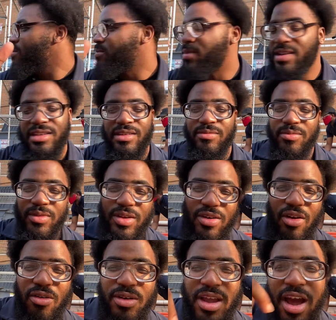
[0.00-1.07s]
This, you
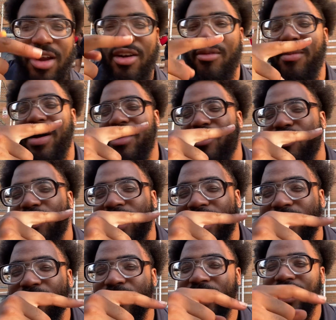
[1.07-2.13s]
know, y'all know my
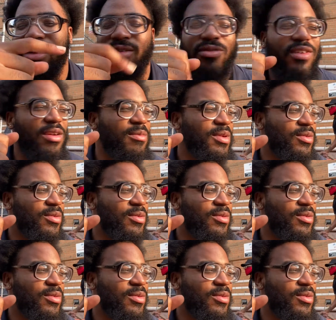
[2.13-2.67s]
twin Quinn. You feel